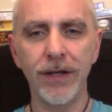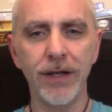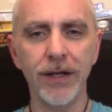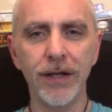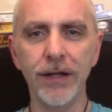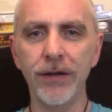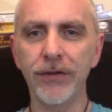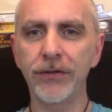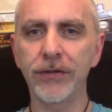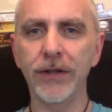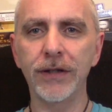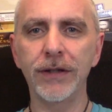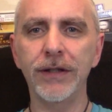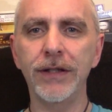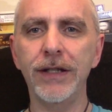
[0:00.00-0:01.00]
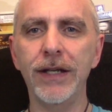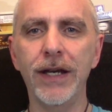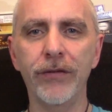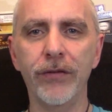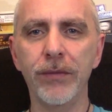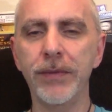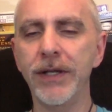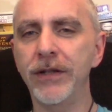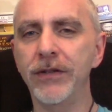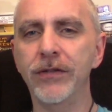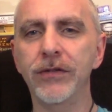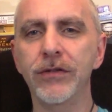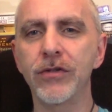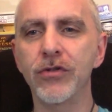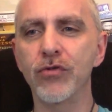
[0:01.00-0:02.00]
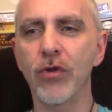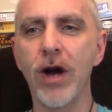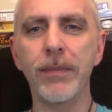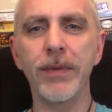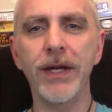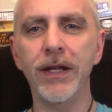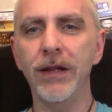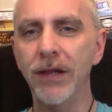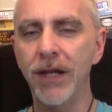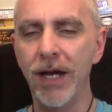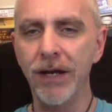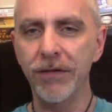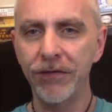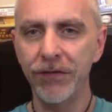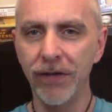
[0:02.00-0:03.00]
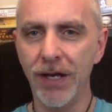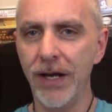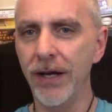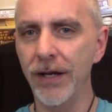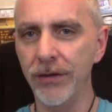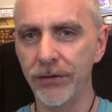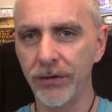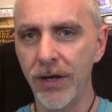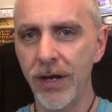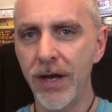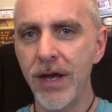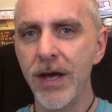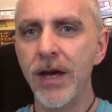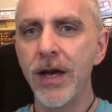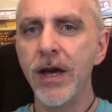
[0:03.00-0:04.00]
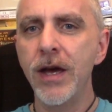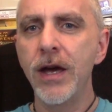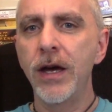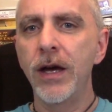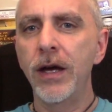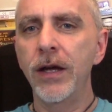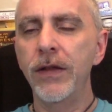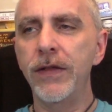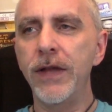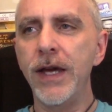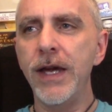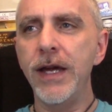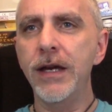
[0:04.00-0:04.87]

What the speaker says: and suddenly everybody's dropping like flies. They